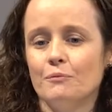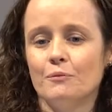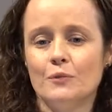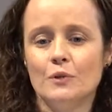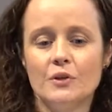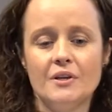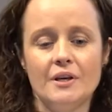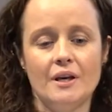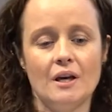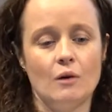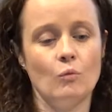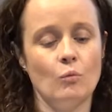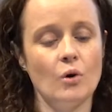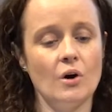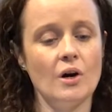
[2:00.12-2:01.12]
looking
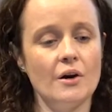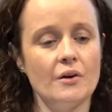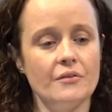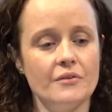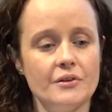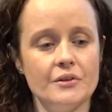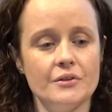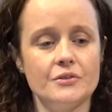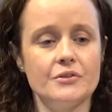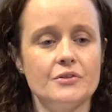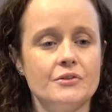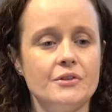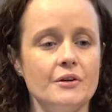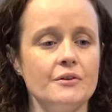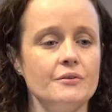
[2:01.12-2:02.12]
at what are the
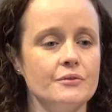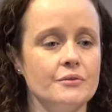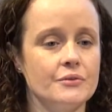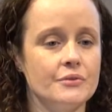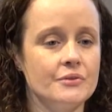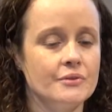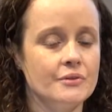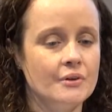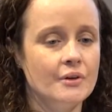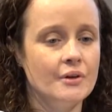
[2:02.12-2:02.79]
skills